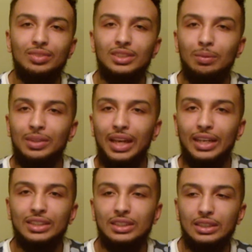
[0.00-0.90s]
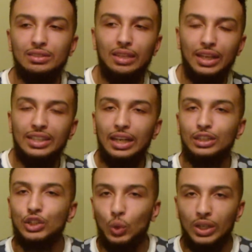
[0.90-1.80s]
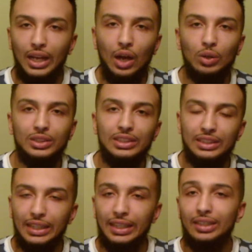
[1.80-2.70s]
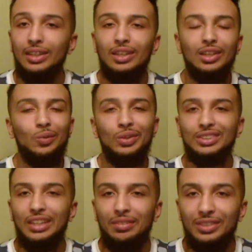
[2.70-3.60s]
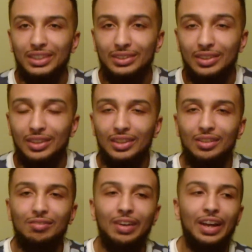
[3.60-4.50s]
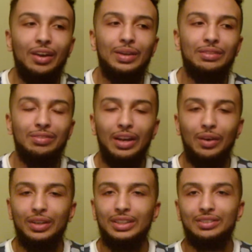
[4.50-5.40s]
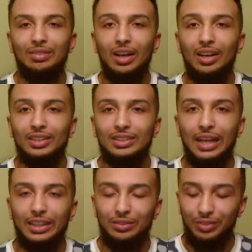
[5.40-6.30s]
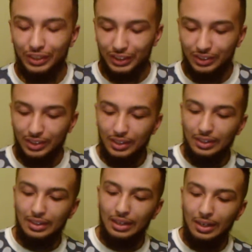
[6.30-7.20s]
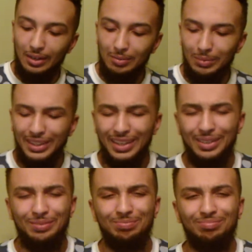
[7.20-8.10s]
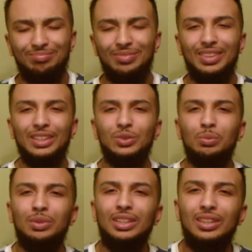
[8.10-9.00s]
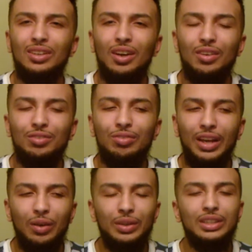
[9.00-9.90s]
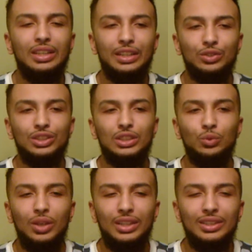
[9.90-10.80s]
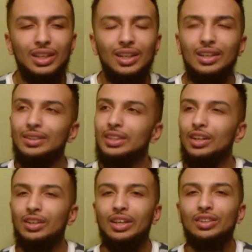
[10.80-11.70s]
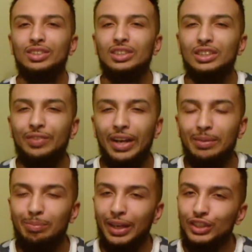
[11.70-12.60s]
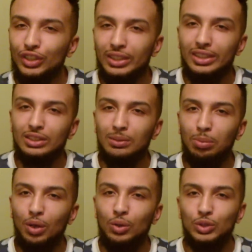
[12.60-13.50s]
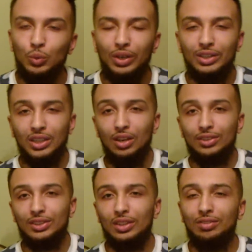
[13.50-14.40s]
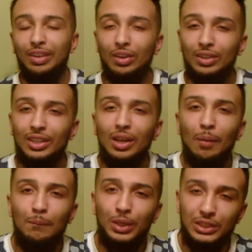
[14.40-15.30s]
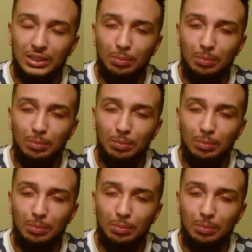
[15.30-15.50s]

Some of that is kind of gotten sorted out since then. 170, very, very stacked division. But yeah, this will be a very interesting one. Gunnar Nelson is very measured in his approach, whereas Alex Oliveira pushes the